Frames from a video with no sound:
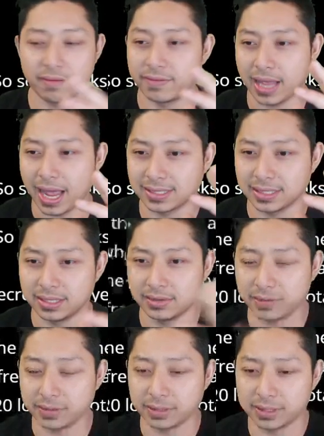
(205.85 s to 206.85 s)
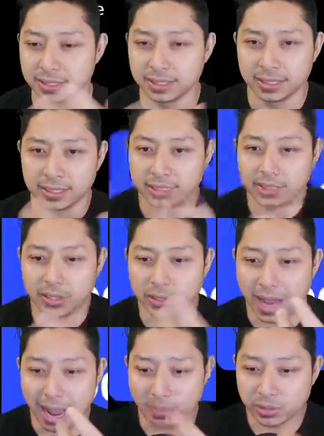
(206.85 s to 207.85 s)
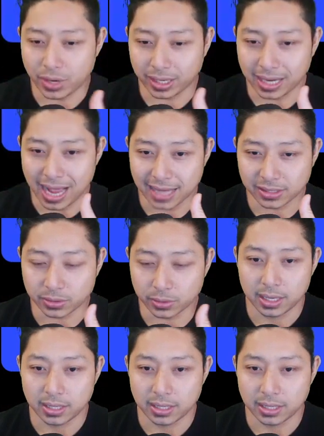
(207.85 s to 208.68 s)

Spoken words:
It has a different, abstract art to it.